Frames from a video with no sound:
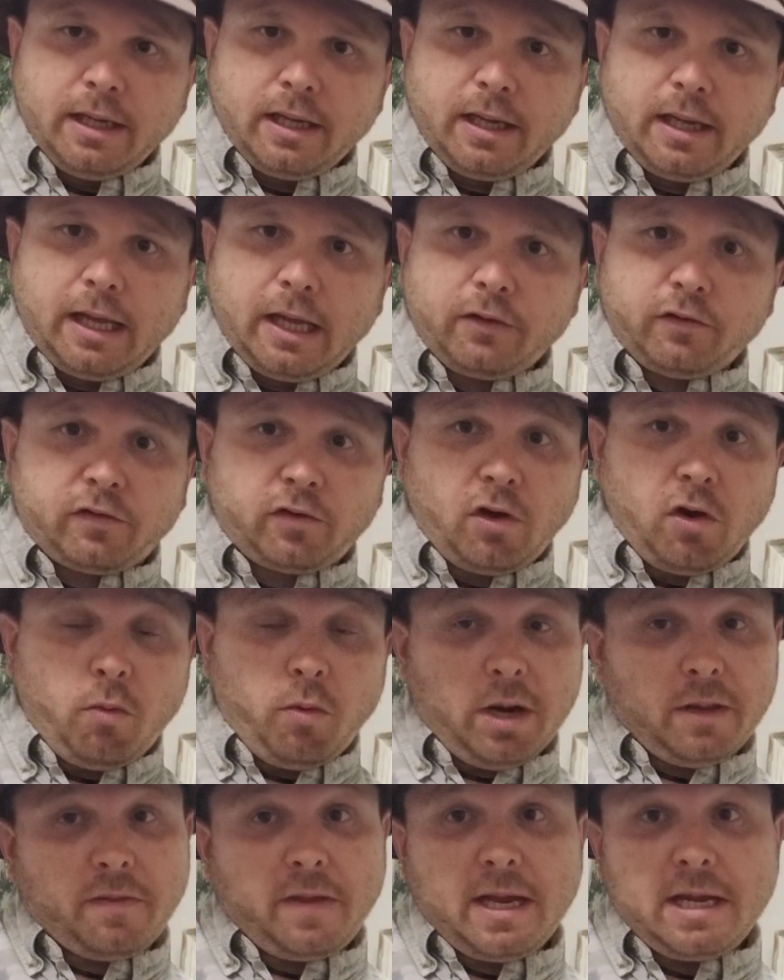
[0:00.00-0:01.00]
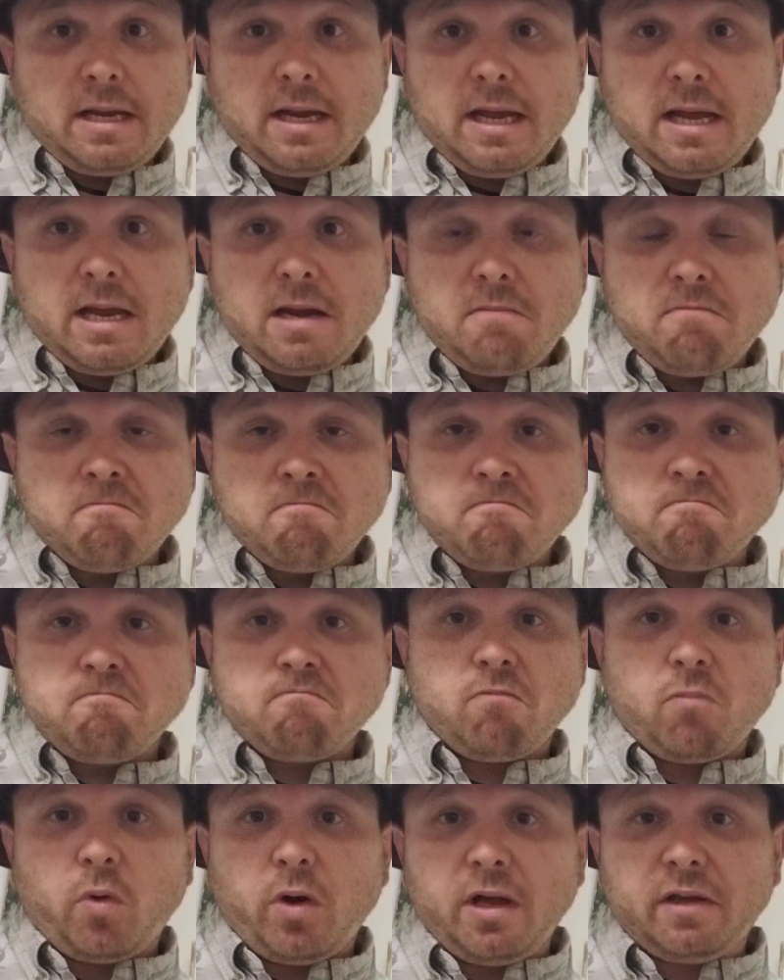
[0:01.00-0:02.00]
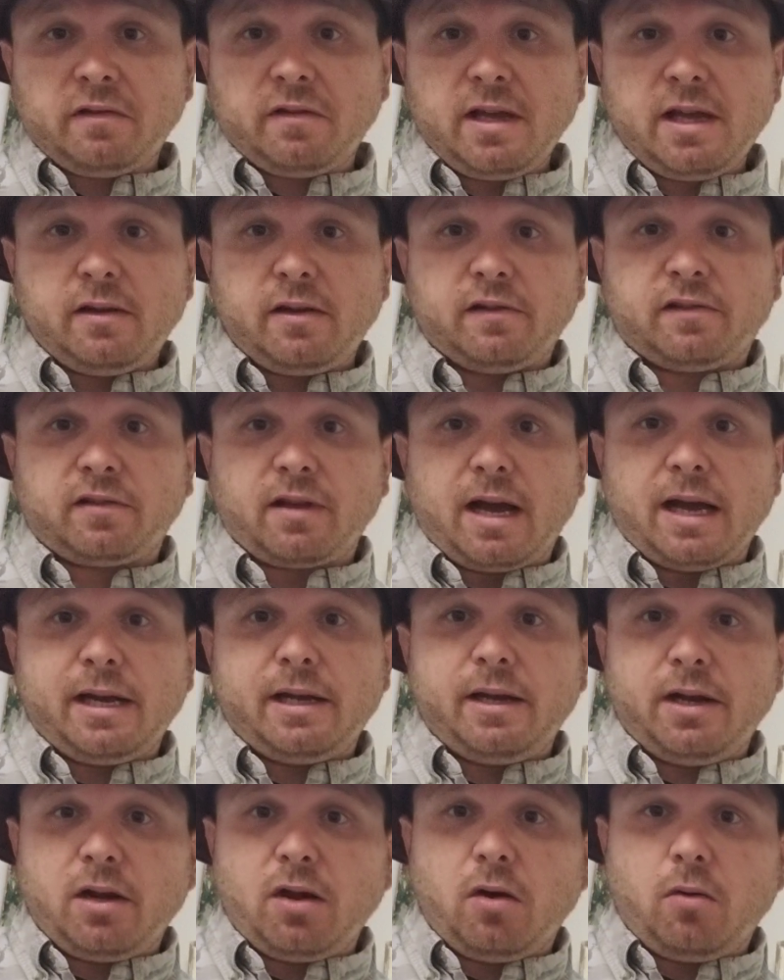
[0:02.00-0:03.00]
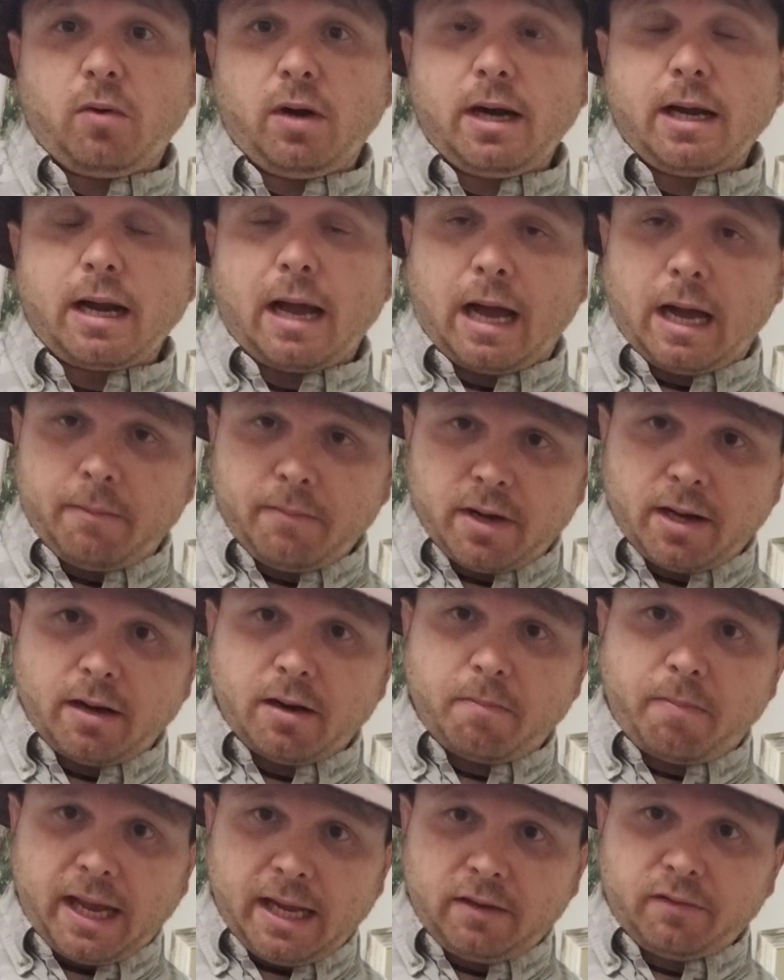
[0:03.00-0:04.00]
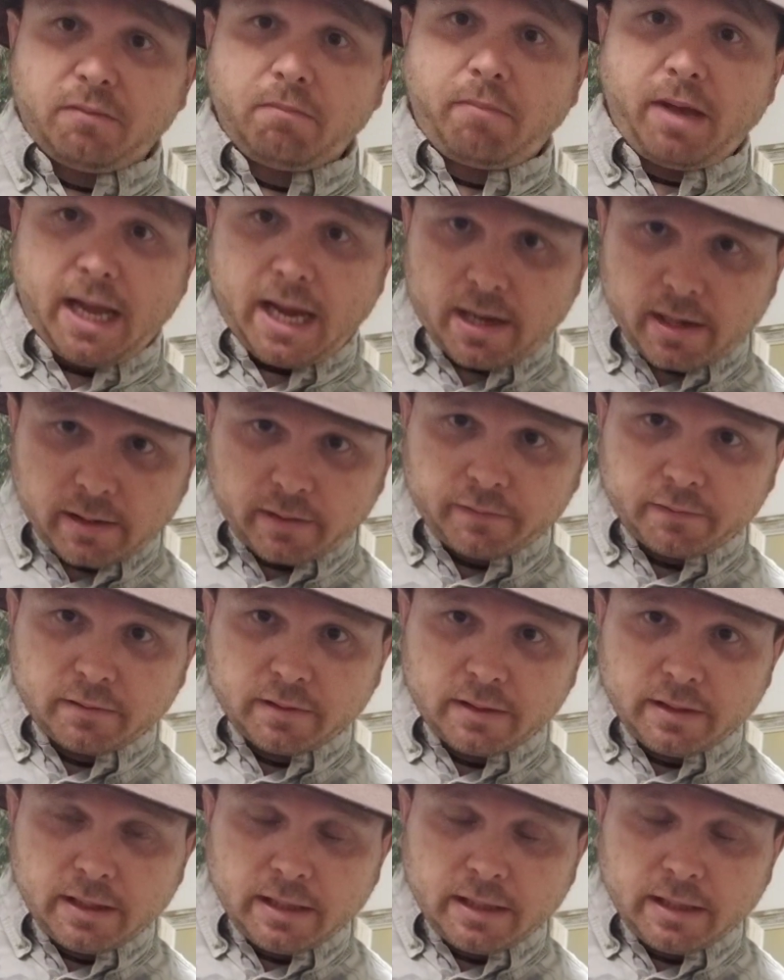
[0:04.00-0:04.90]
And so what they did was they decided, you know what, I'm going to paint some paintings,